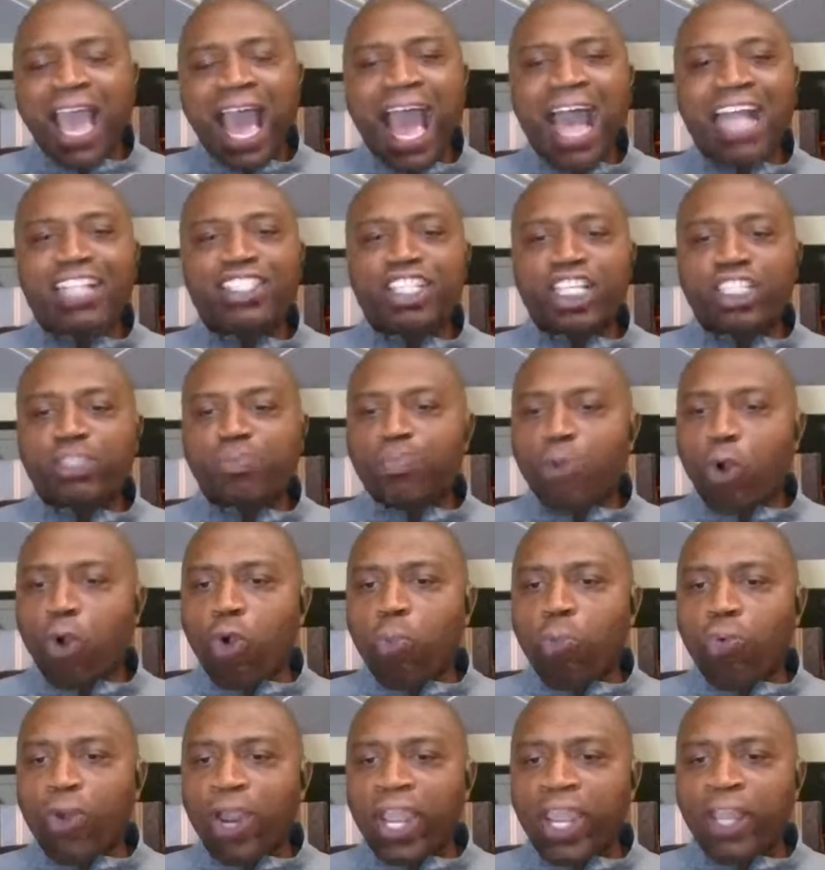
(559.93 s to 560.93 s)
I just
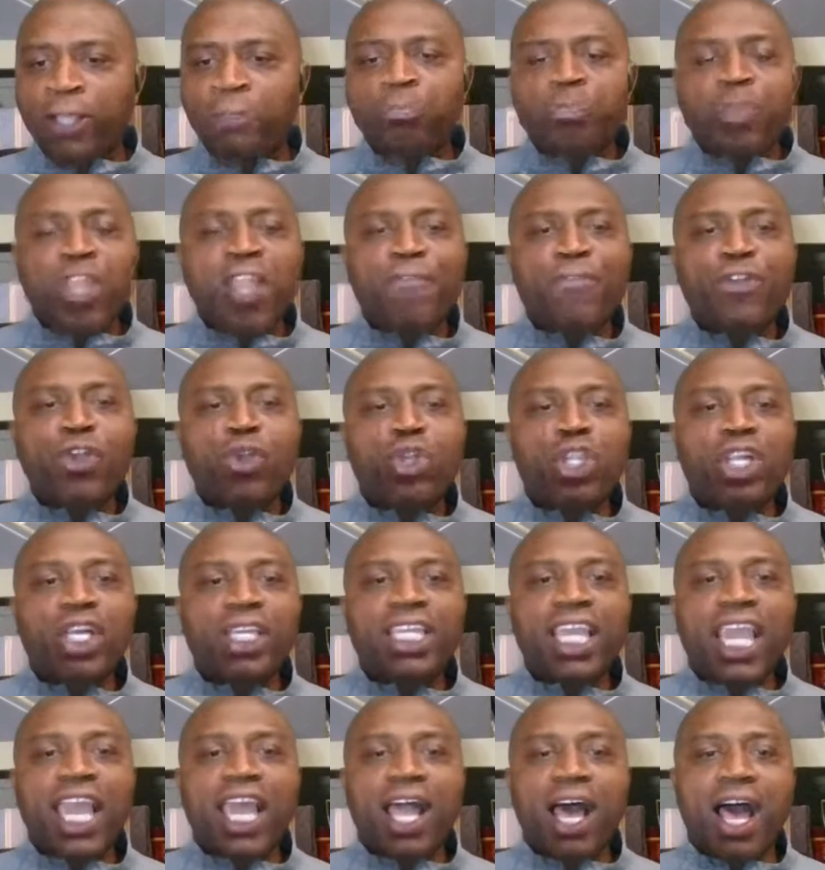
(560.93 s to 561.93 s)
broke bread. If you
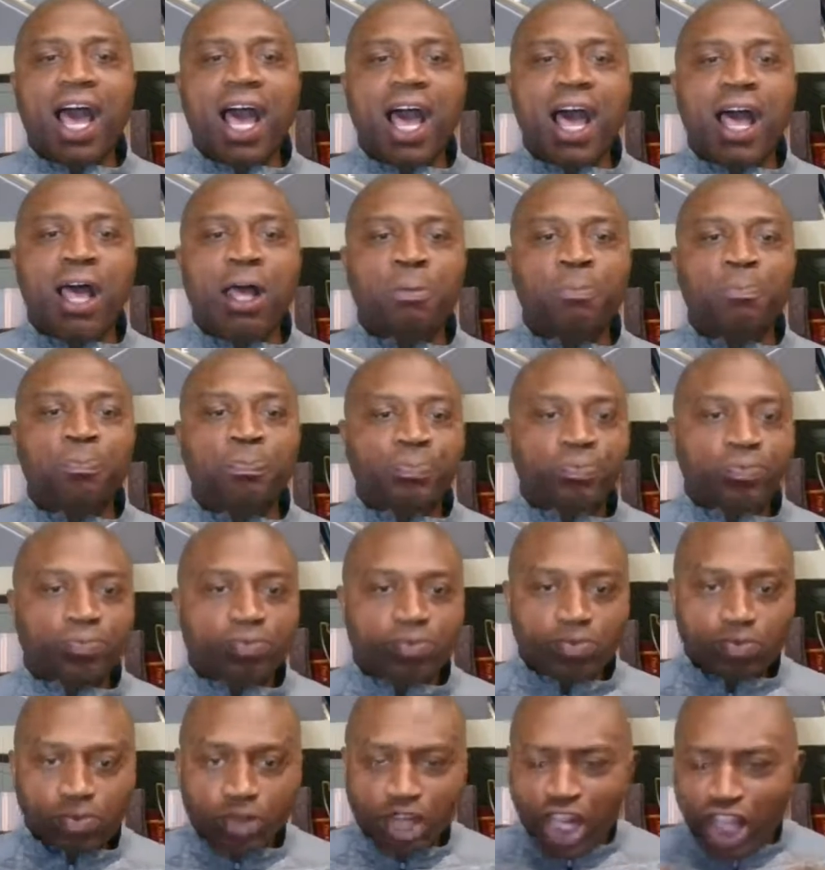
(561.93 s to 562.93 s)
look at
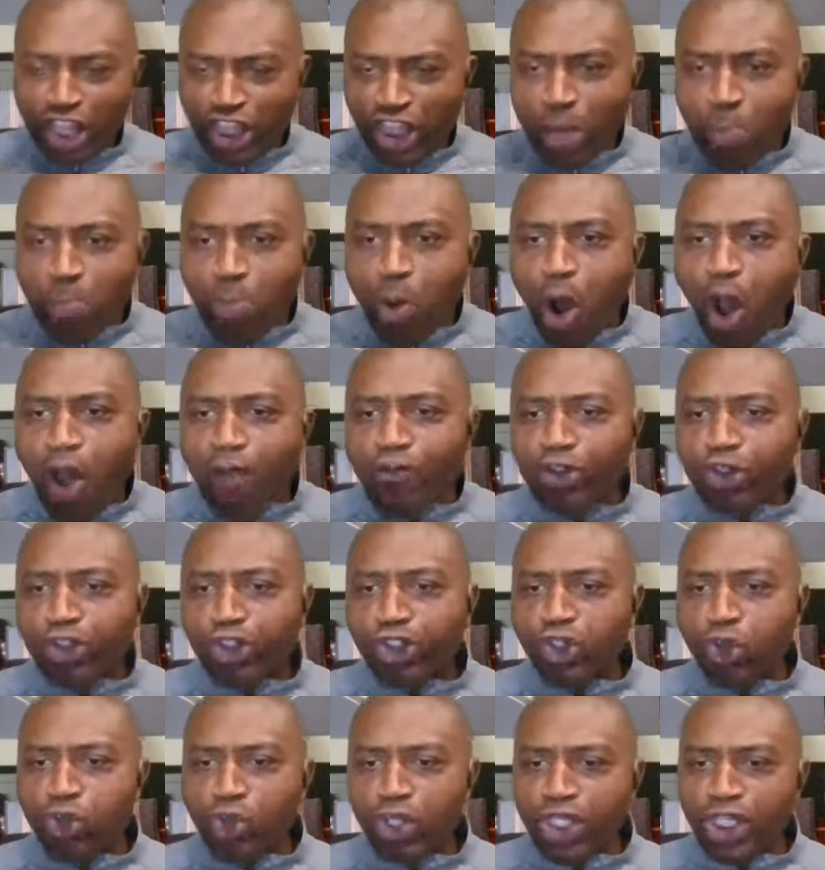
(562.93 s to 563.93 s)
the Marvel
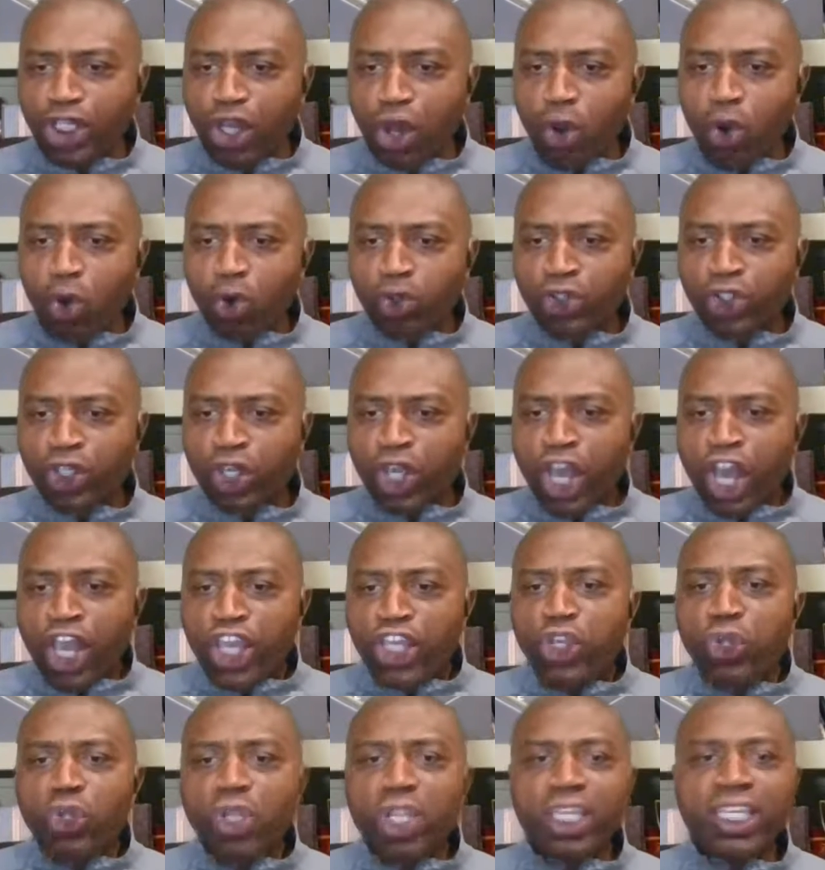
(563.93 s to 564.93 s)
Studios,
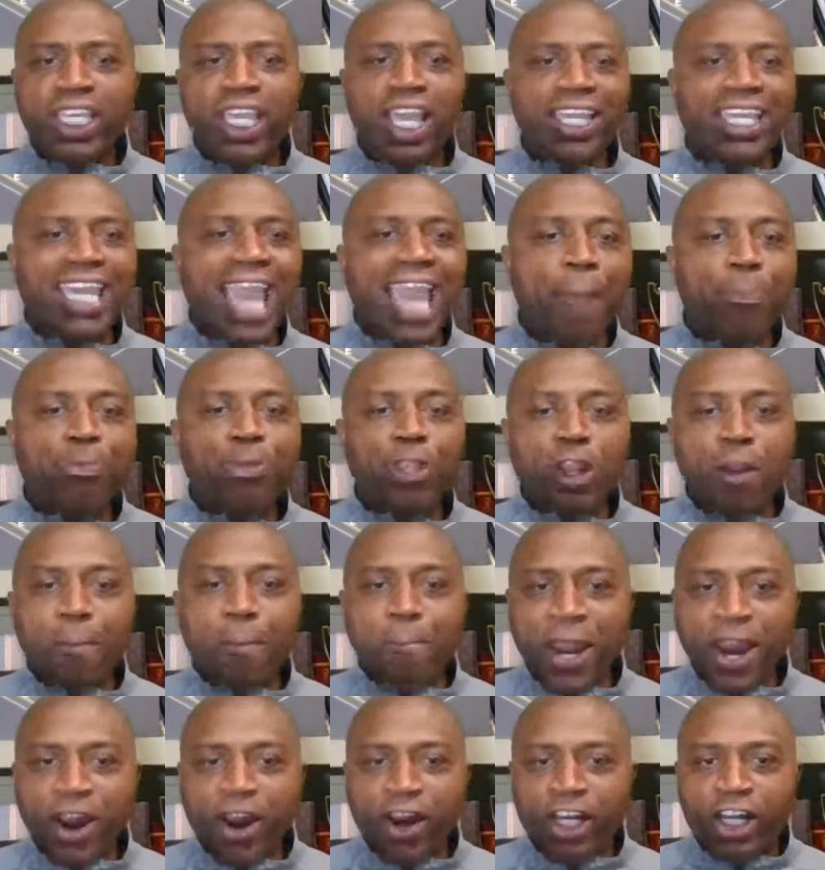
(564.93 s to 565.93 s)
you look at Captain
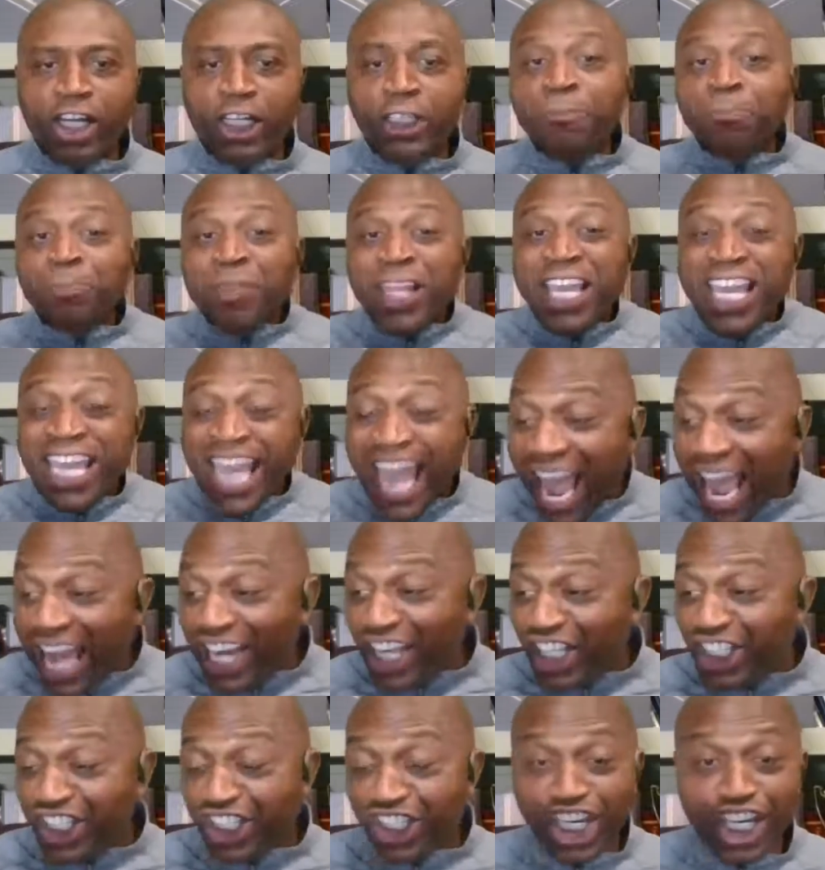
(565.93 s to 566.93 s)
America, he
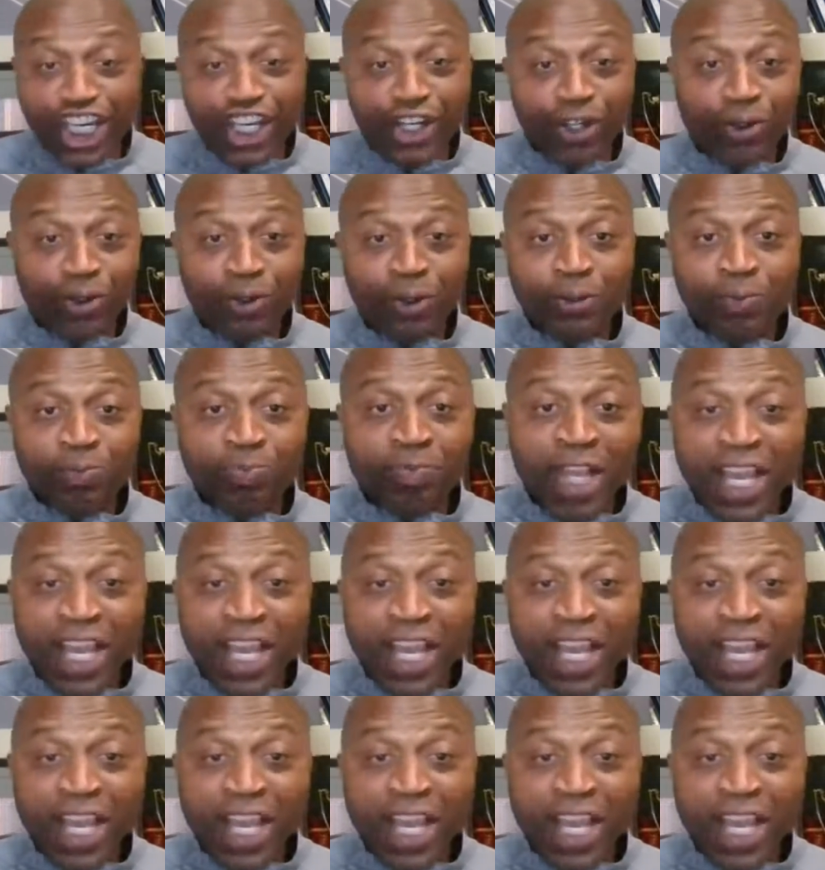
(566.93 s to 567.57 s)
had his shield.